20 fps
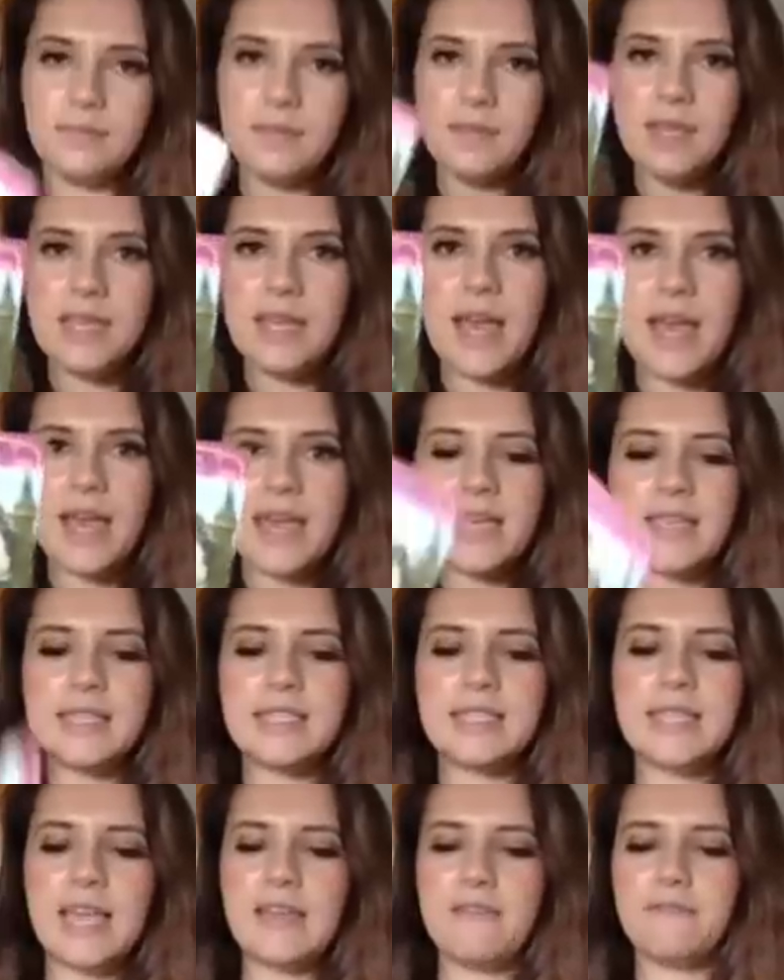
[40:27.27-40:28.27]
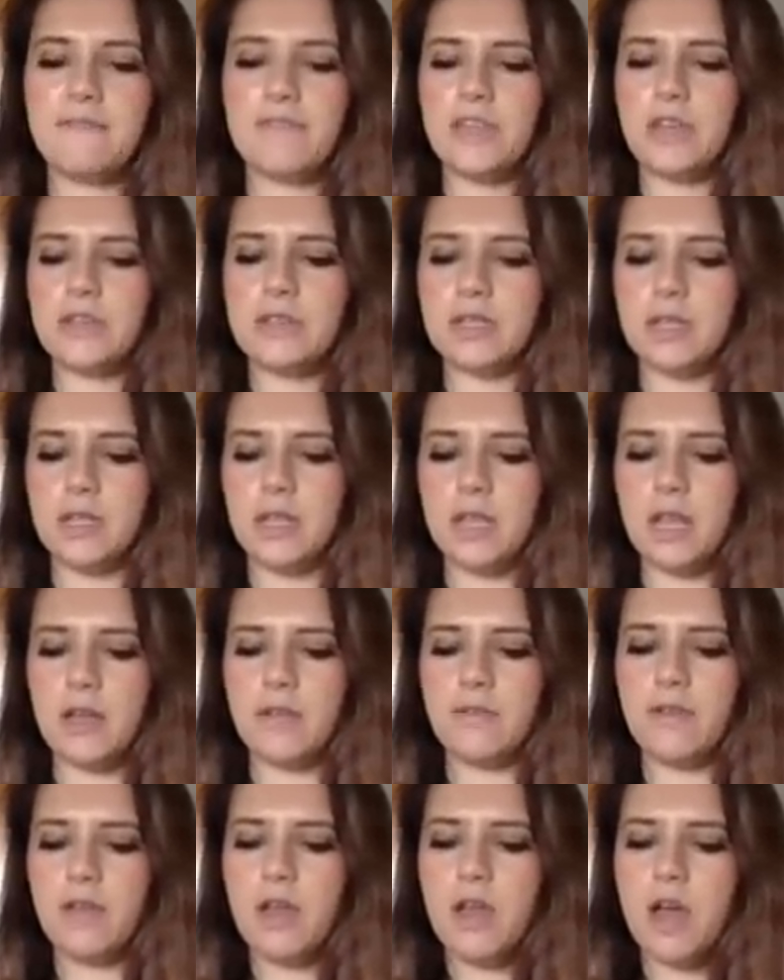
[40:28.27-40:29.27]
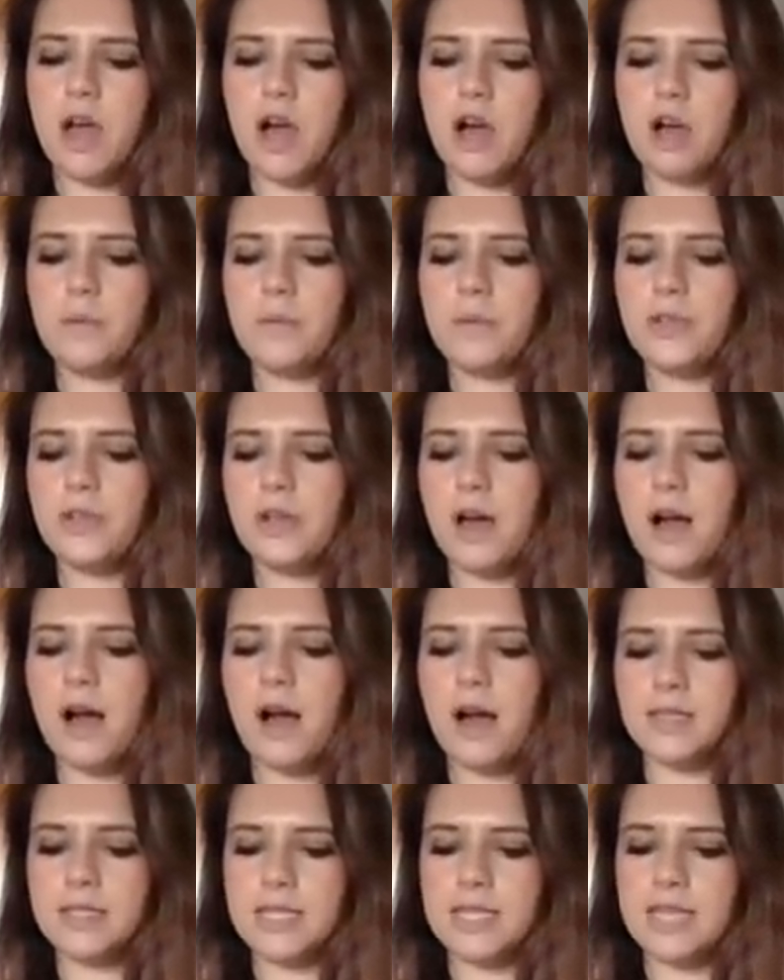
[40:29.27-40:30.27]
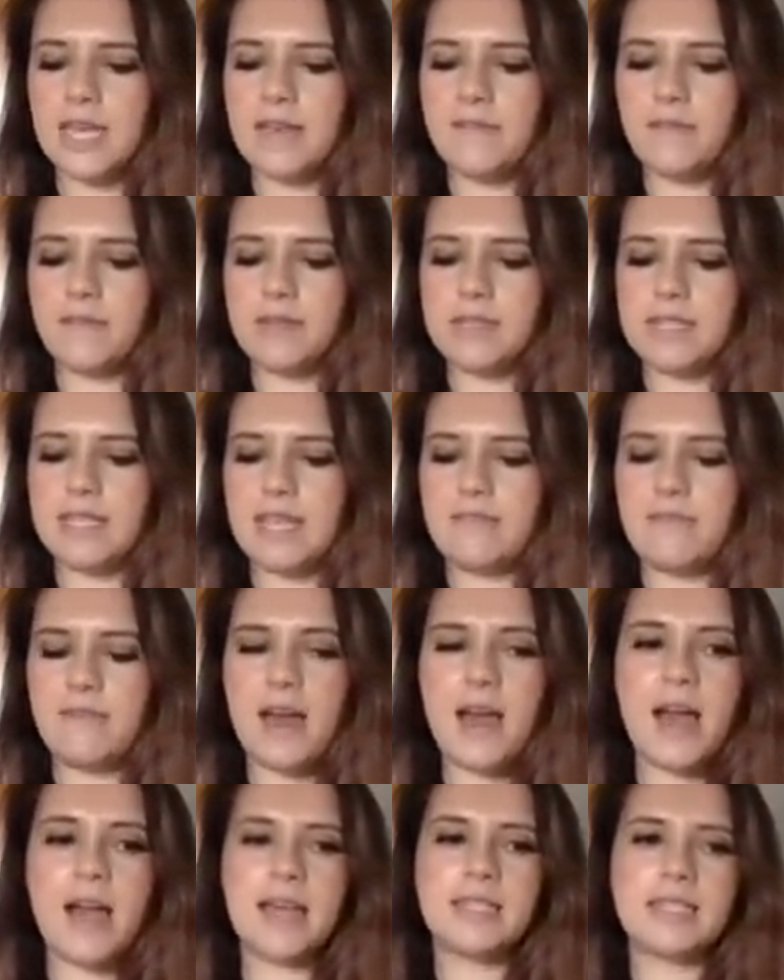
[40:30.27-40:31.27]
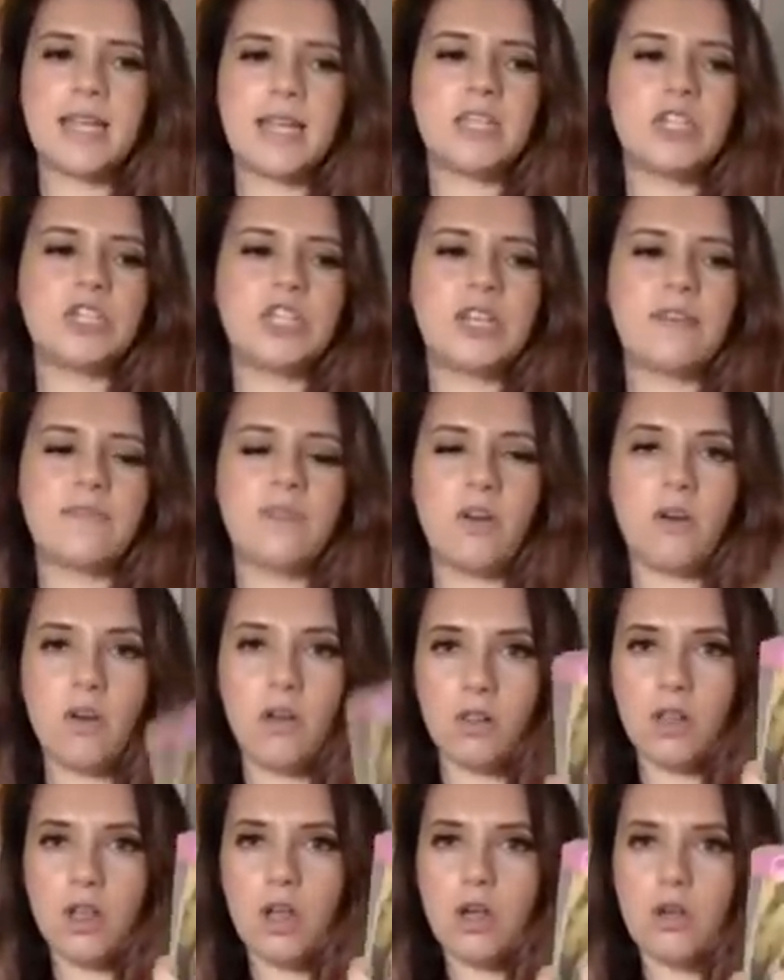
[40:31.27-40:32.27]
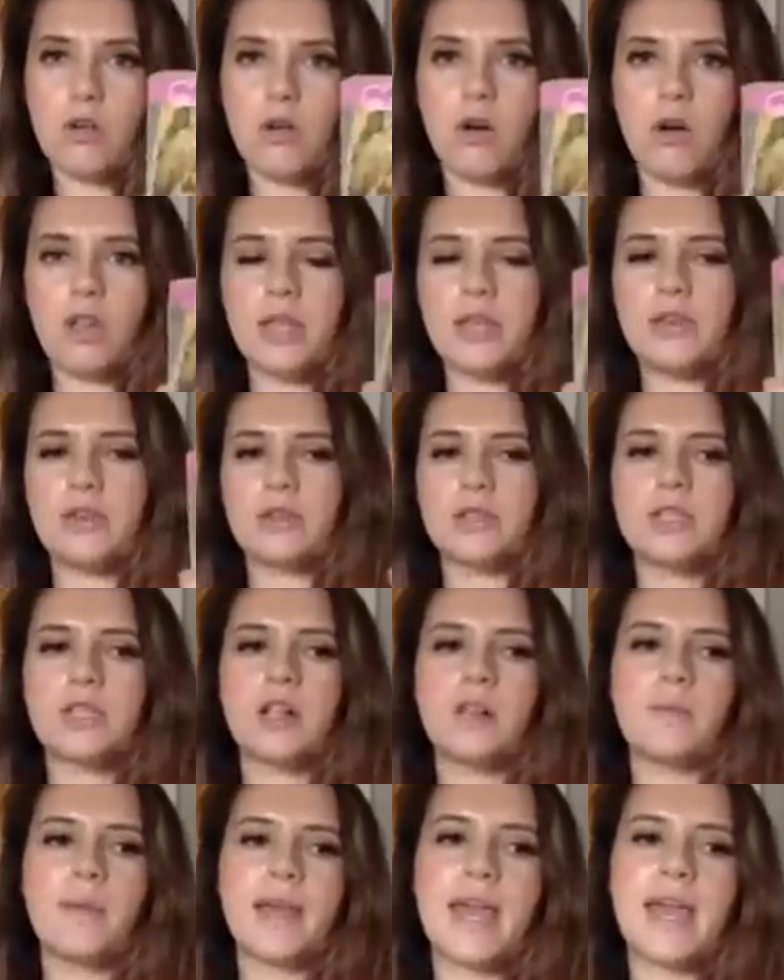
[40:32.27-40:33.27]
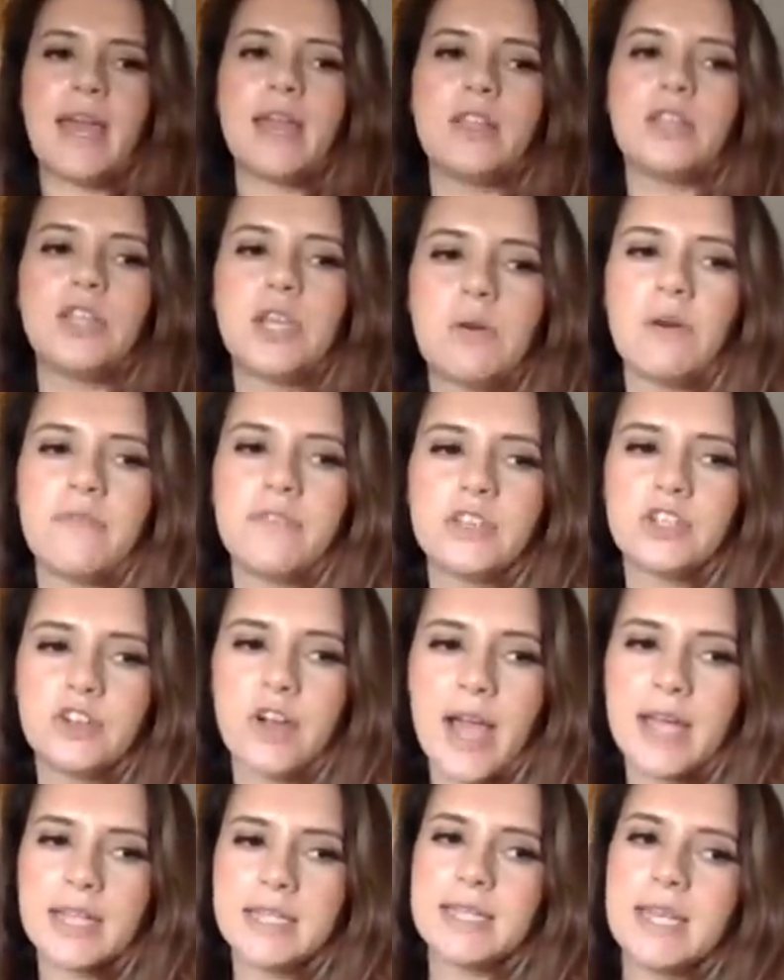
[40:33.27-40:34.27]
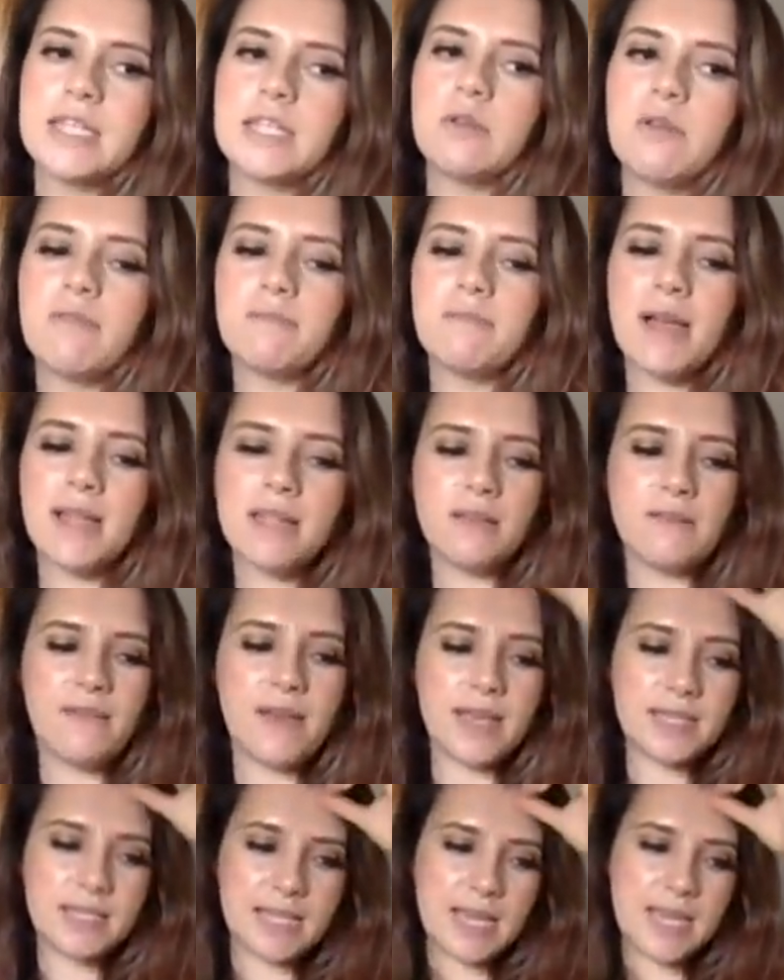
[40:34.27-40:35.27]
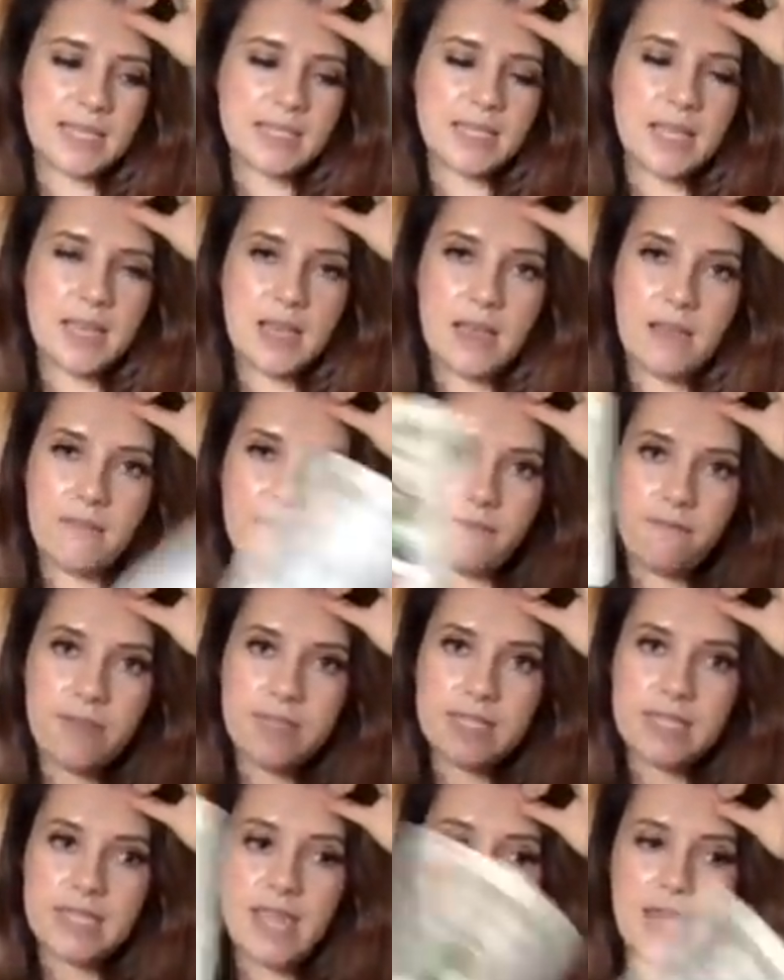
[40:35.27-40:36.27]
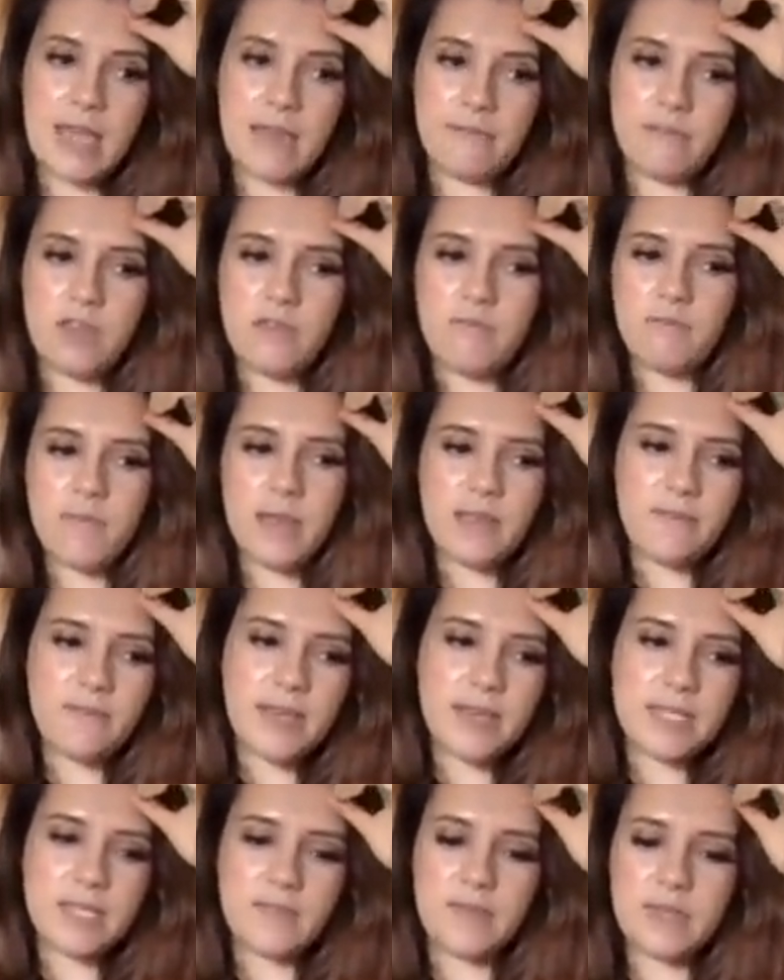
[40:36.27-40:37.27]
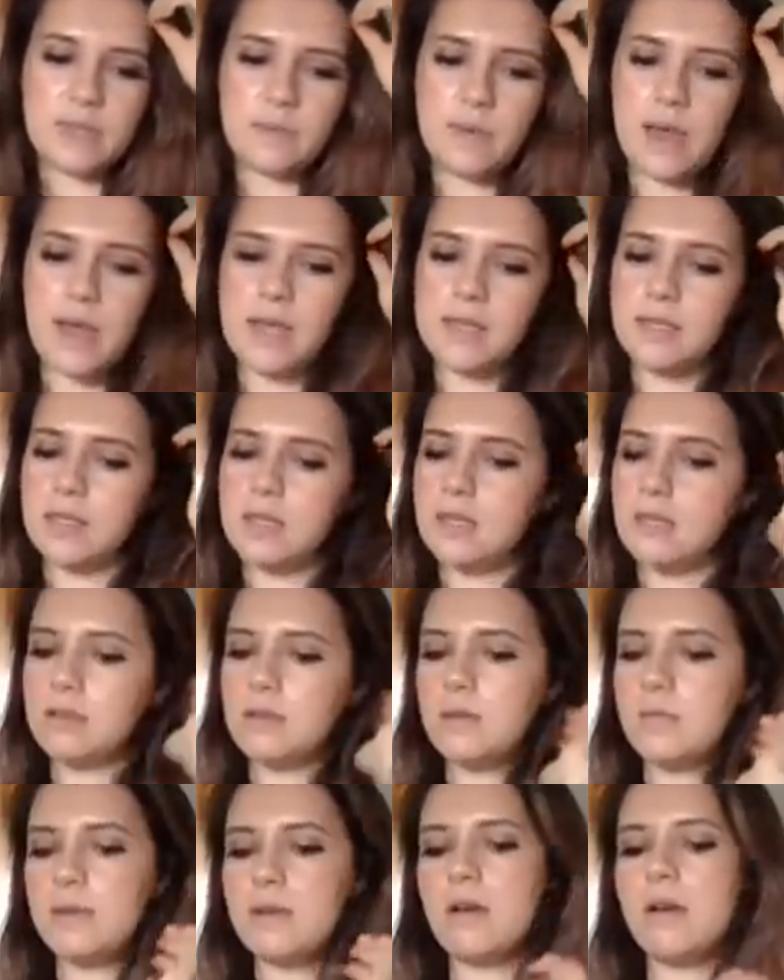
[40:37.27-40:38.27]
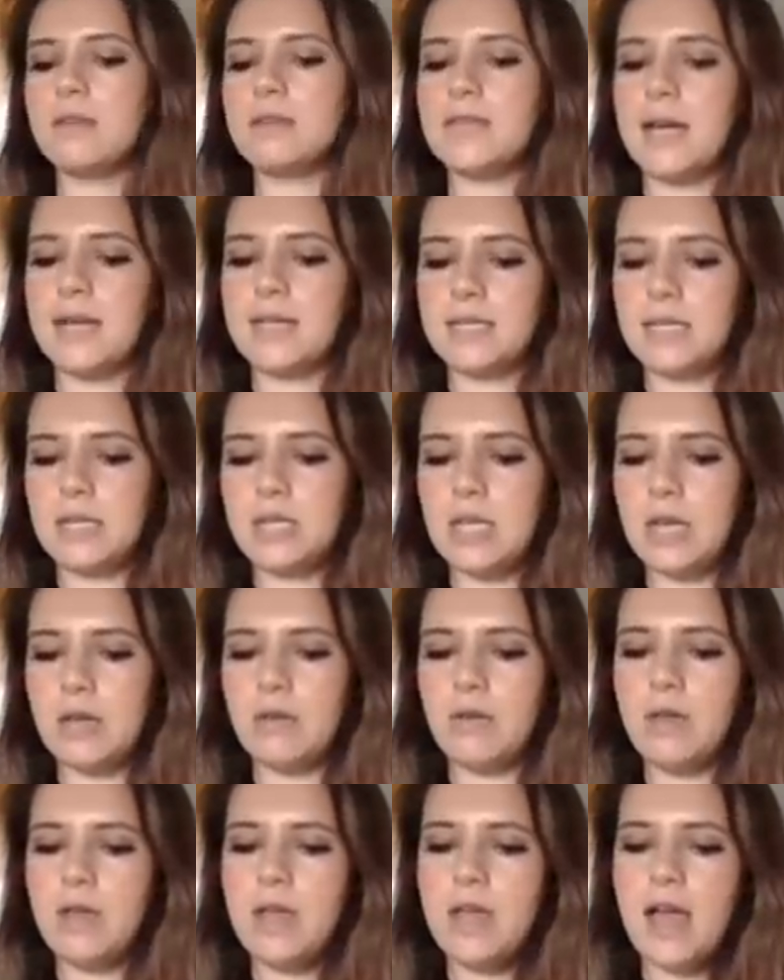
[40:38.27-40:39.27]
Yeah, it is safe for you to love. Open your heart to give and receive the highest energy of all. Calling your soulmate in. You have attracted, you have manifested this knave. You've manifested this person who's going to be contacting you.